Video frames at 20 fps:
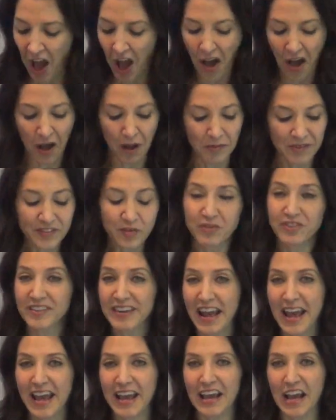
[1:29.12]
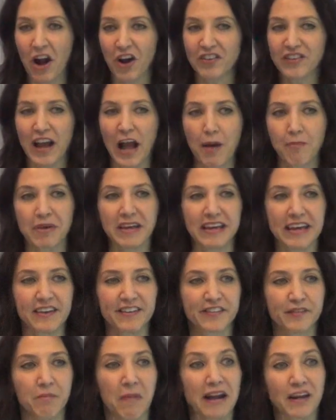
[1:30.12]
So today our topic
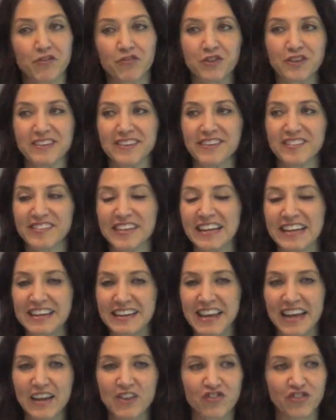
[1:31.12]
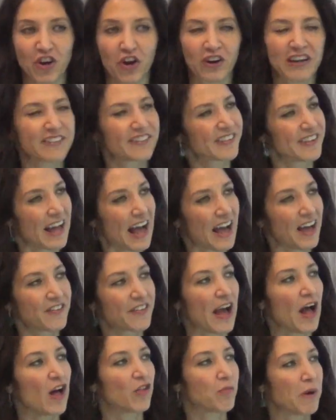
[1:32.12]
is mindfulness in nature. It's
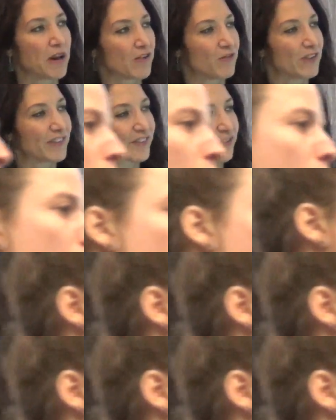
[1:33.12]
not the health benefits of